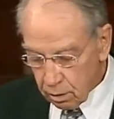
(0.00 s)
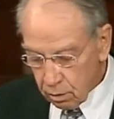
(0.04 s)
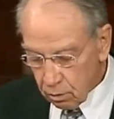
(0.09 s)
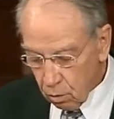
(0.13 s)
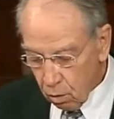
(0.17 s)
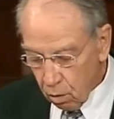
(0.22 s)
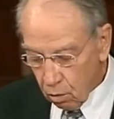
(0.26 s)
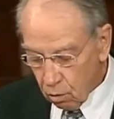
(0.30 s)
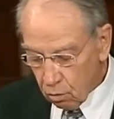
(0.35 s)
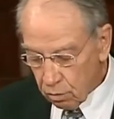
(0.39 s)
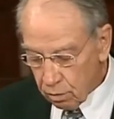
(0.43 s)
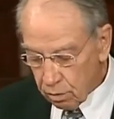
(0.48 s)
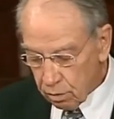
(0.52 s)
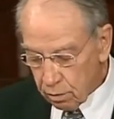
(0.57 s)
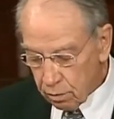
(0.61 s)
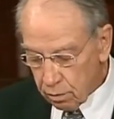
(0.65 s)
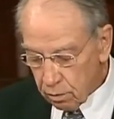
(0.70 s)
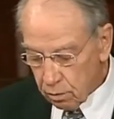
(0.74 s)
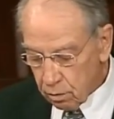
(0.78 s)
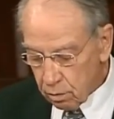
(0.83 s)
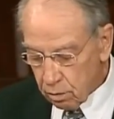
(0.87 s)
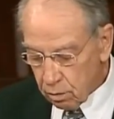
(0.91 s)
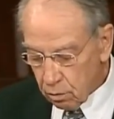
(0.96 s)
Quote,
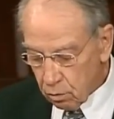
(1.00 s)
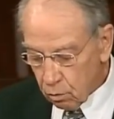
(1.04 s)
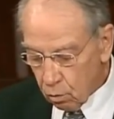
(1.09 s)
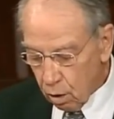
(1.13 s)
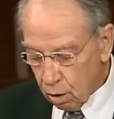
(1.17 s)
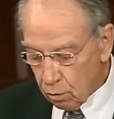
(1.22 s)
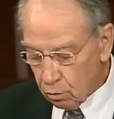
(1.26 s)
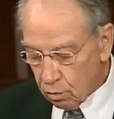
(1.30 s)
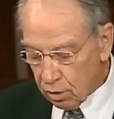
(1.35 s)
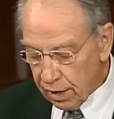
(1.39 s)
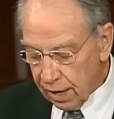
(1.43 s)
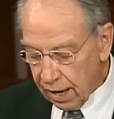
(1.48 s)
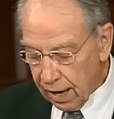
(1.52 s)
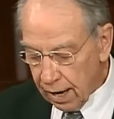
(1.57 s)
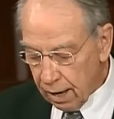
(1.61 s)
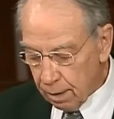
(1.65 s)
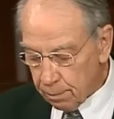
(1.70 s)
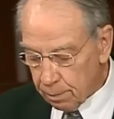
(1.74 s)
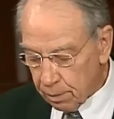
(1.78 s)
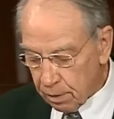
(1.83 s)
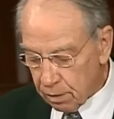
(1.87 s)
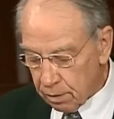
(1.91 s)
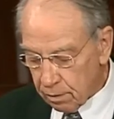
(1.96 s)
what would
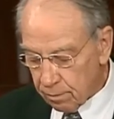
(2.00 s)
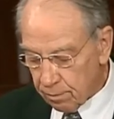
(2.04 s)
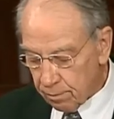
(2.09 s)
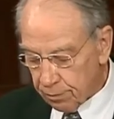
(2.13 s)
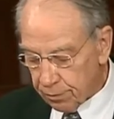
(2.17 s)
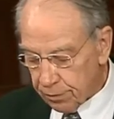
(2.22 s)
happen